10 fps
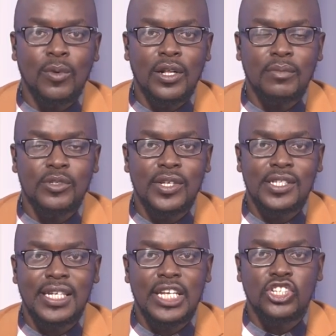Welcome to
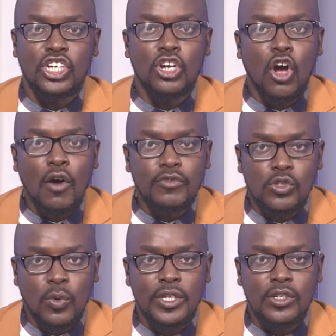this edition of
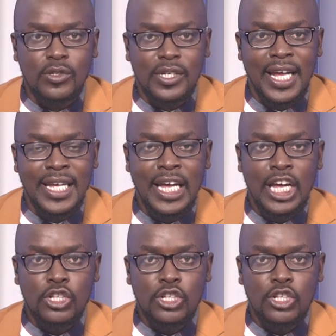Soweto Today.